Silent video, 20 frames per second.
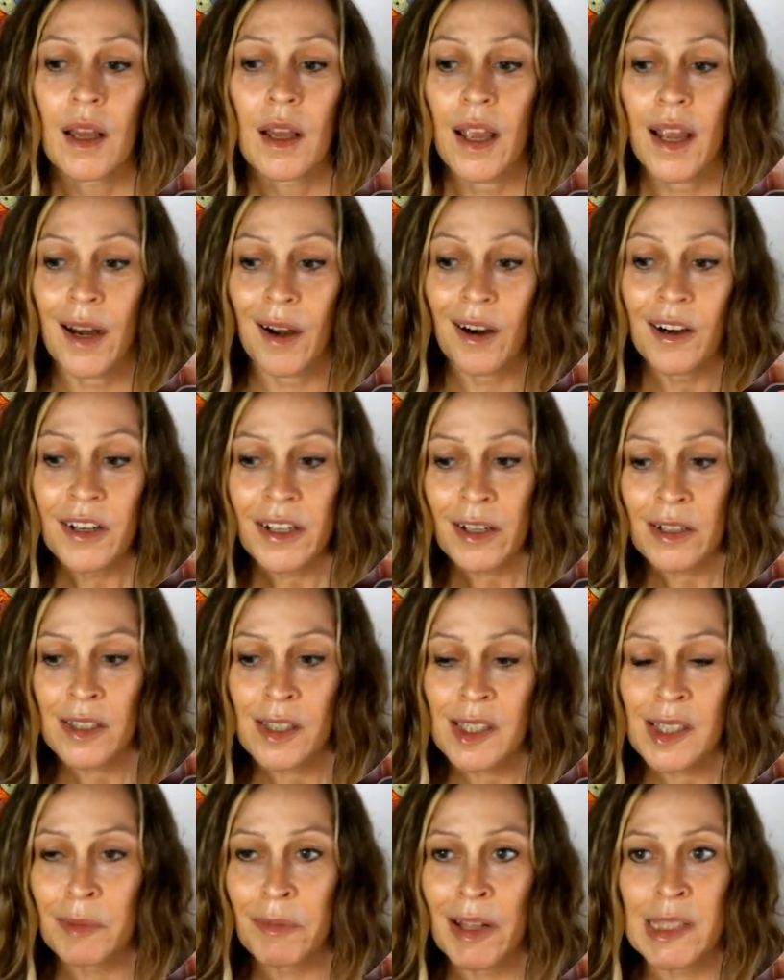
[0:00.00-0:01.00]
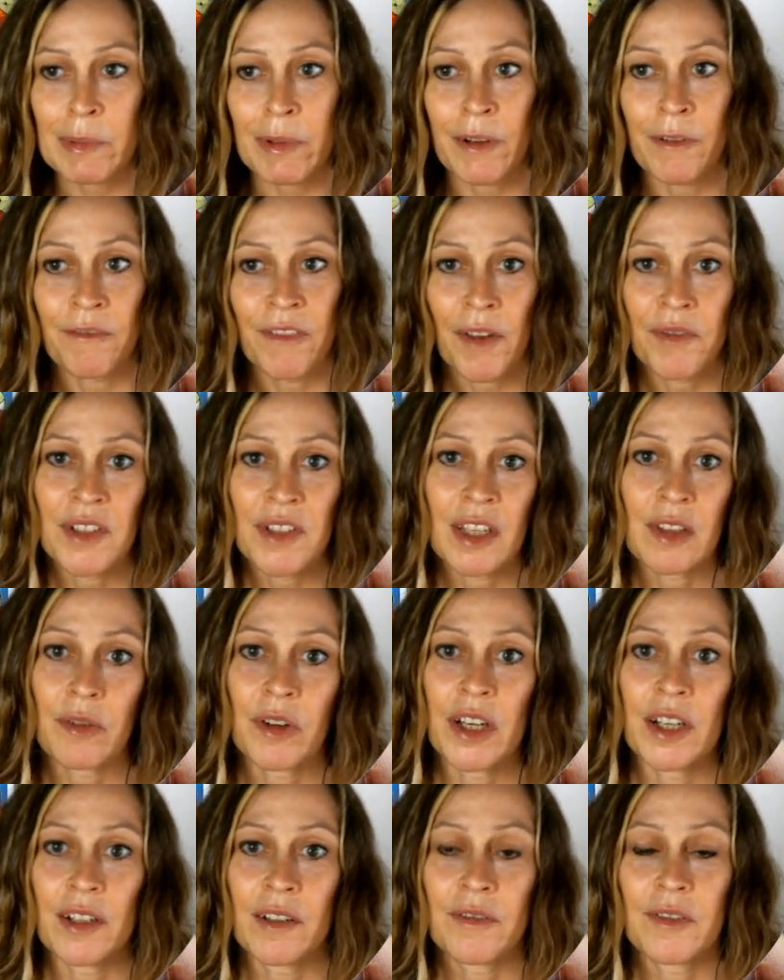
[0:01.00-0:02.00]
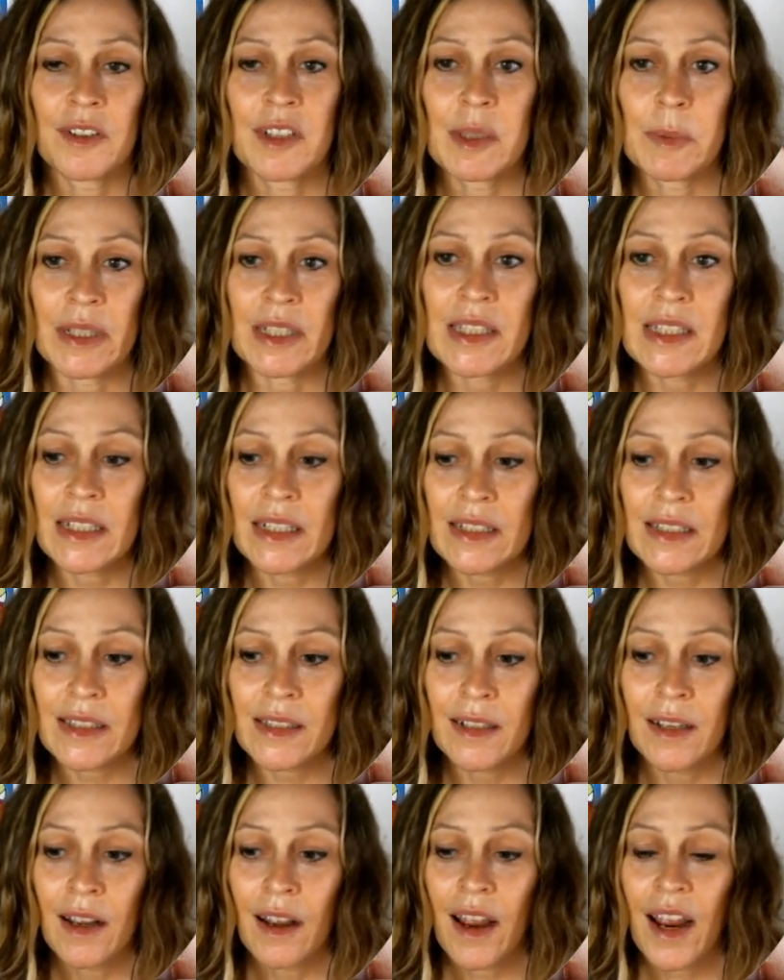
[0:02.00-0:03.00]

In our ecosystem, that's about 53 different species,